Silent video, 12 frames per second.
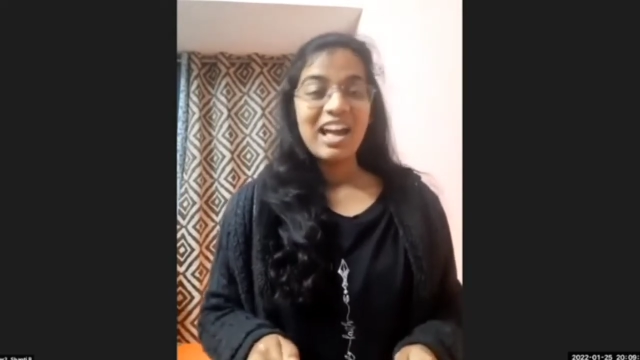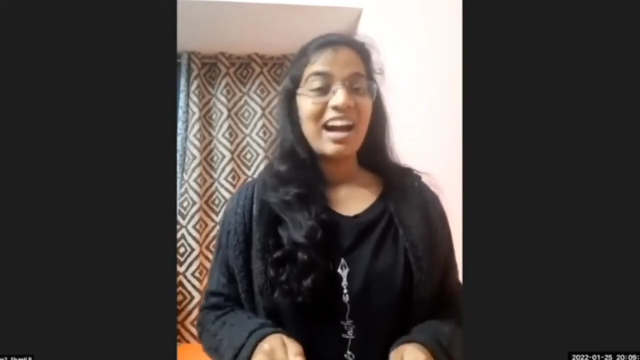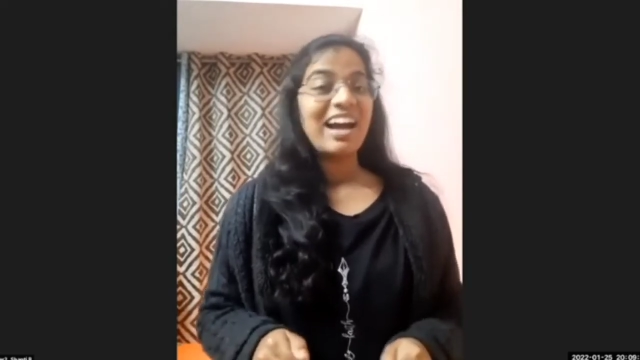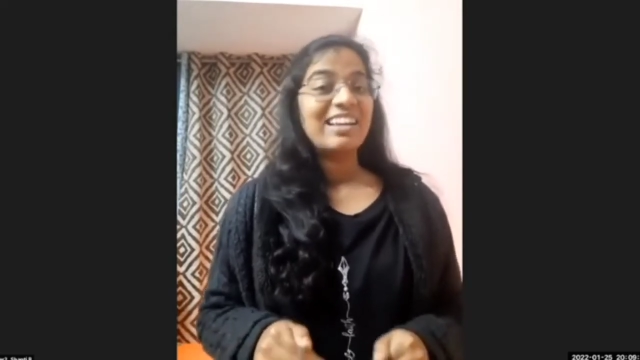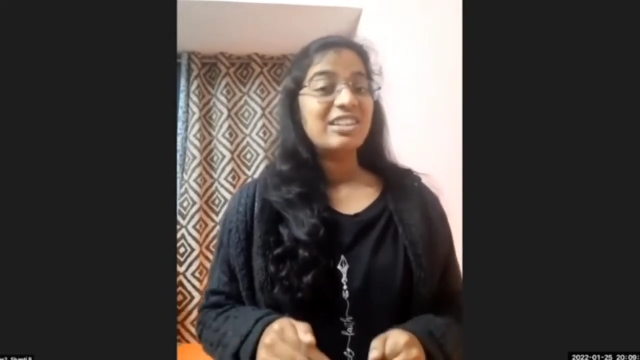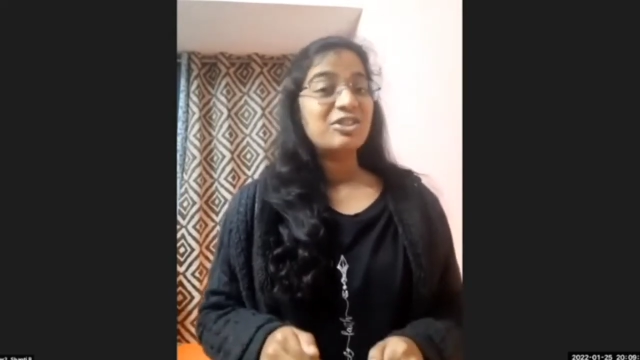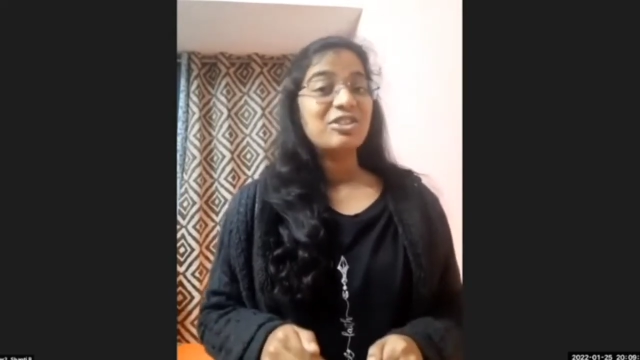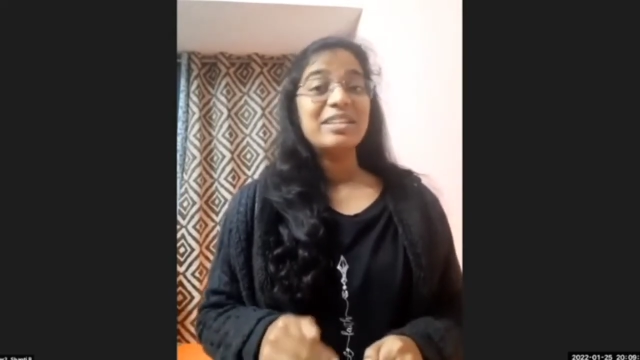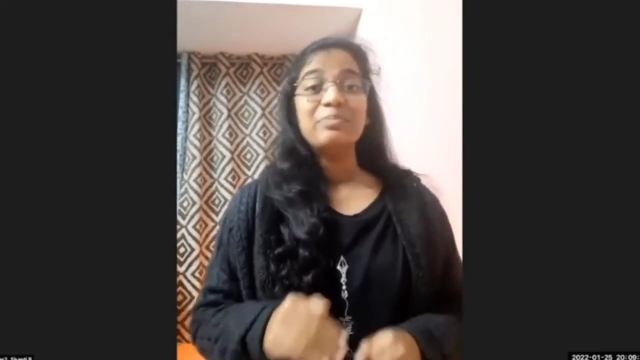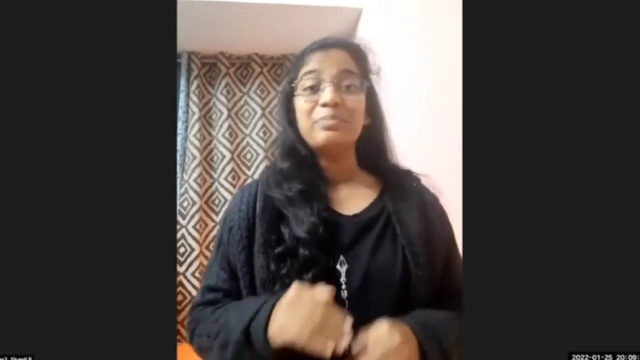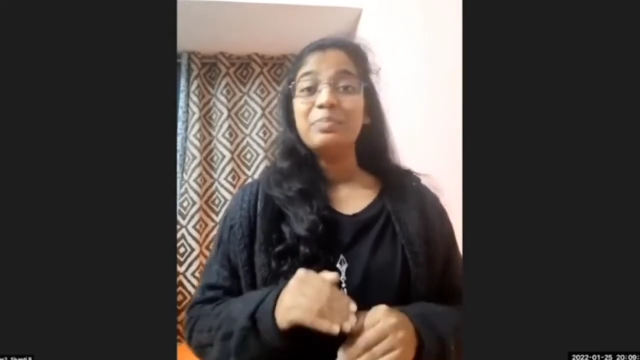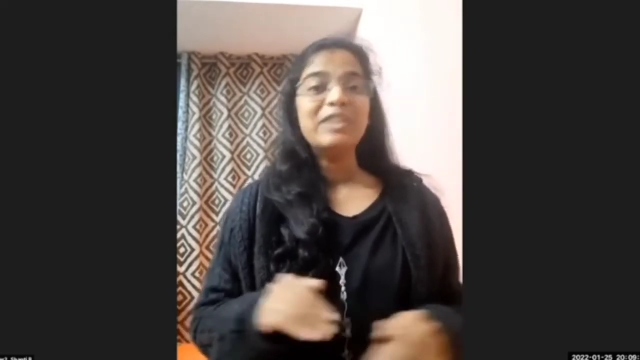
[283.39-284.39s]
I literally
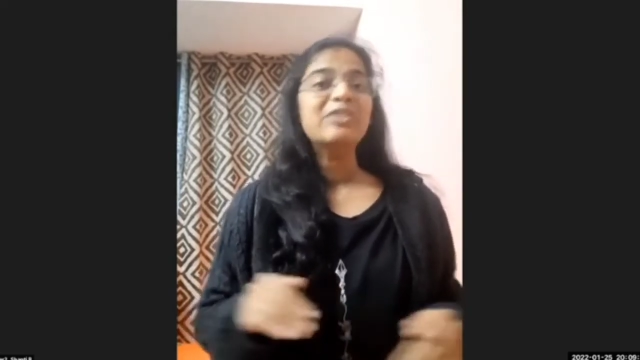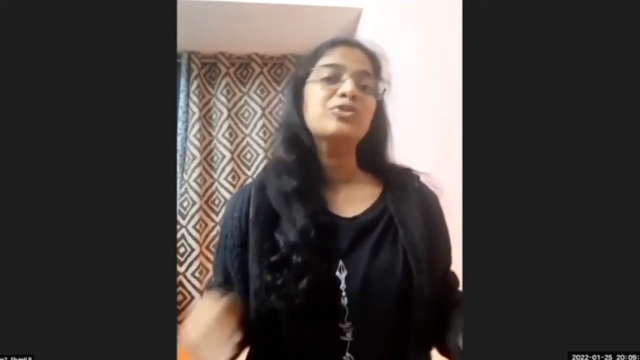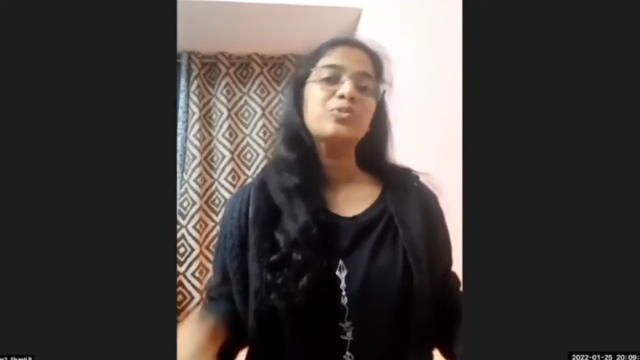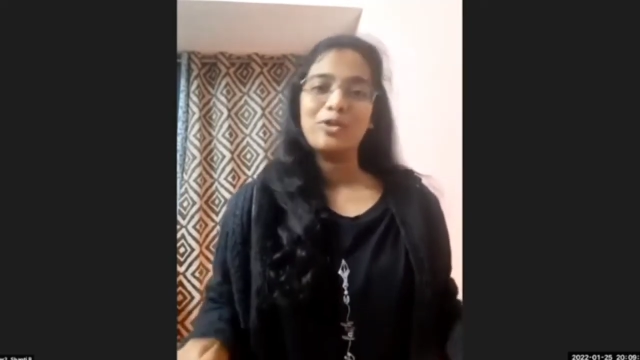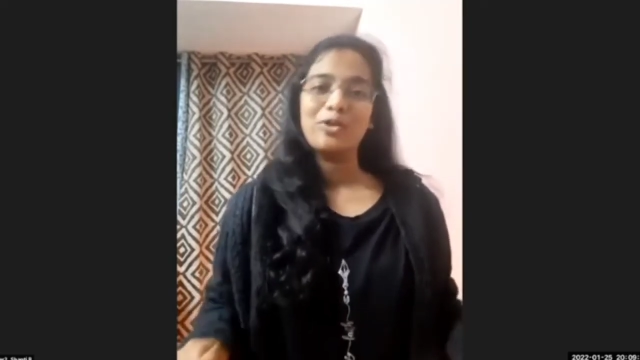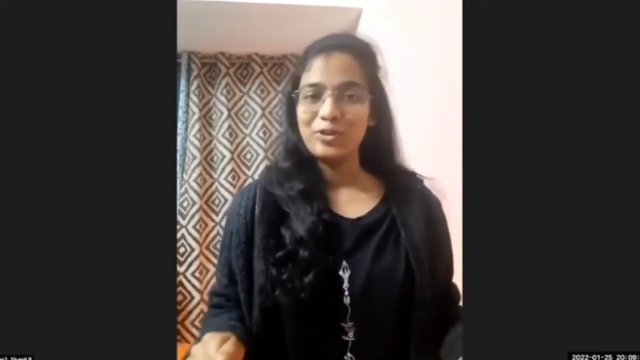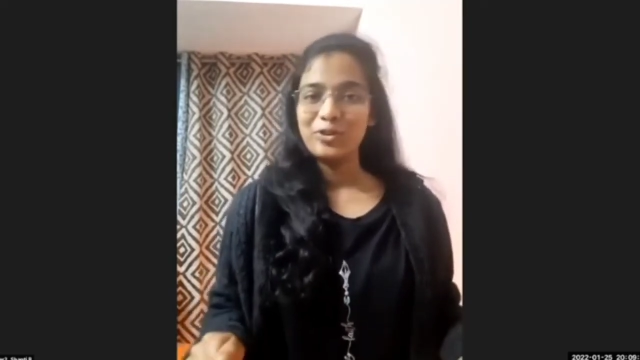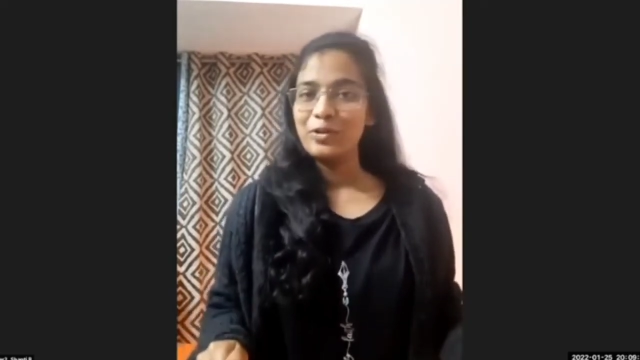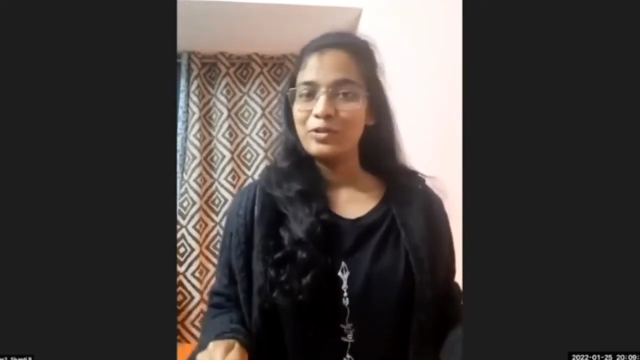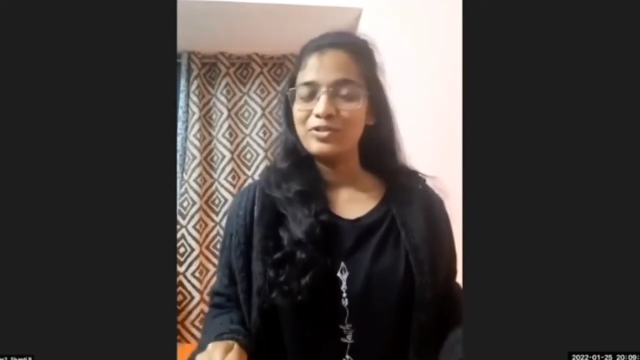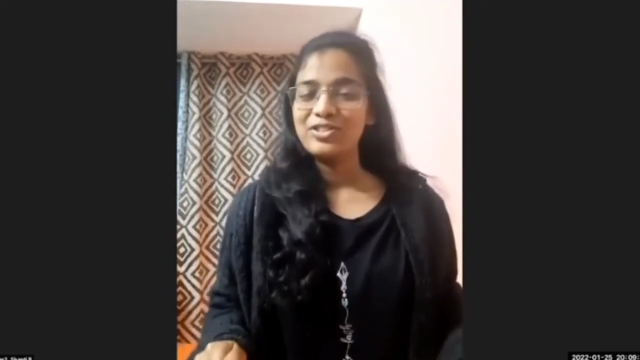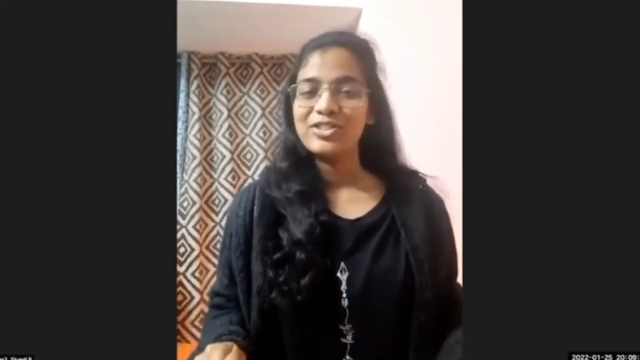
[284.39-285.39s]
binge watched all
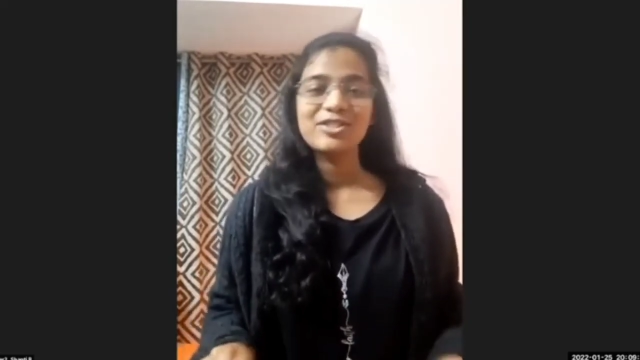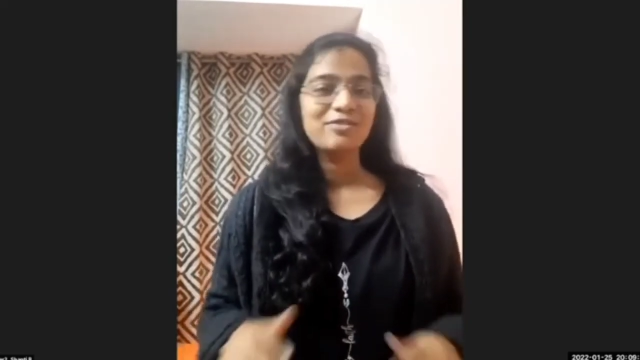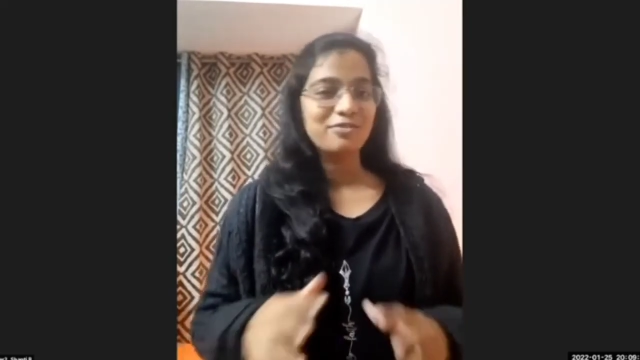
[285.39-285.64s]
of his